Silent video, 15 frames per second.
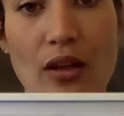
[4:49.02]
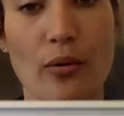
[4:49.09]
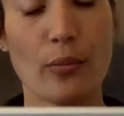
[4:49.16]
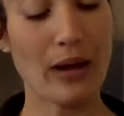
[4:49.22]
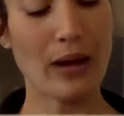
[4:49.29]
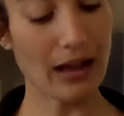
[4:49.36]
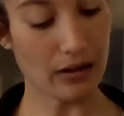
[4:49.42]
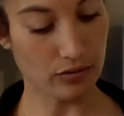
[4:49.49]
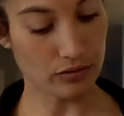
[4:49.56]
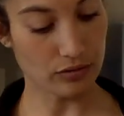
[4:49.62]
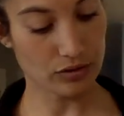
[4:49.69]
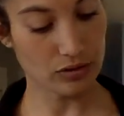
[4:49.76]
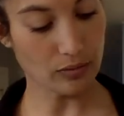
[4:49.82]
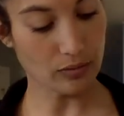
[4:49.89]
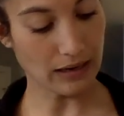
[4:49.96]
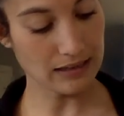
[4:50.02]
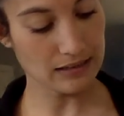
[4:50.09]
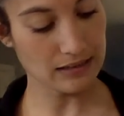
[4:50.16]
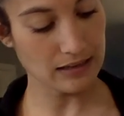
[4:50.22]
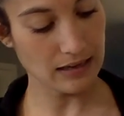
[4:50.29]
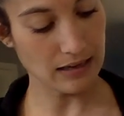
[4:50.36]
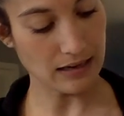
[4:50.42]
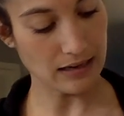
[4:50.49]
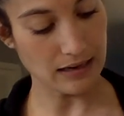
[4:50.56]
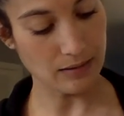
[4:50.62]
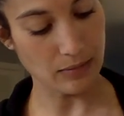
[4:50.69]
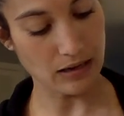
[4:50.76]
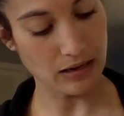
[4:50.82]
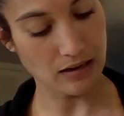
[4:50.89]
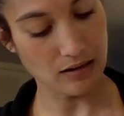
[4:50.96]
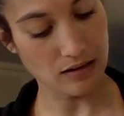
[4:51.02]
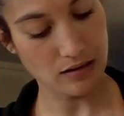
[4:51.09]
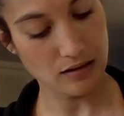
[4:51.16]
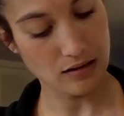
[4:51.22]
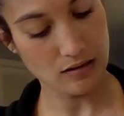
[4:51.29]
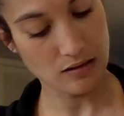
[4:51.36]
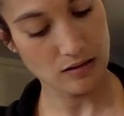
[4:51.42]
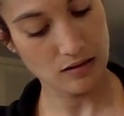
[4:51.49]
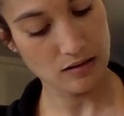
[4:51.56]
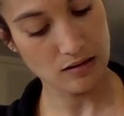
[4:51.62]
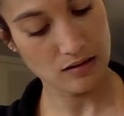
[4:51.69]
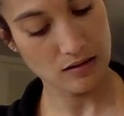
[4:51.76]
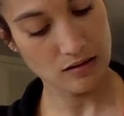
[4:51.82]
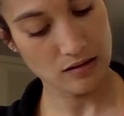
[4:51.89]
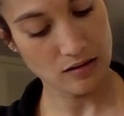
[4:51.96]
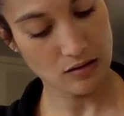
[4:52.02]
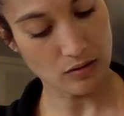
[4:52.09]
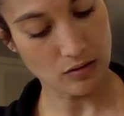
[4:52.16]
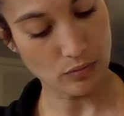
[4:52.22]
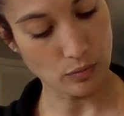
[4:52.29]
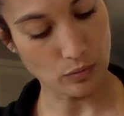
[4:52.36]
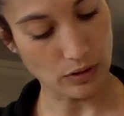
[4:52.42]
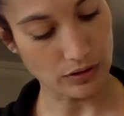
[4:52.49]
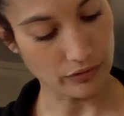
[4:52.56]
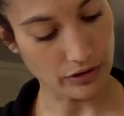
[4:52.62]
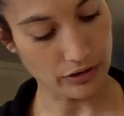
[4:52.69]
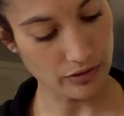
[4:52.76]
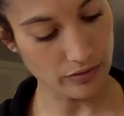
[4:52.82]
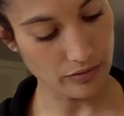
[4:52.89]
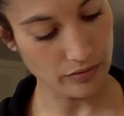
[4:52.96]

Wow, so I see I made 1 row,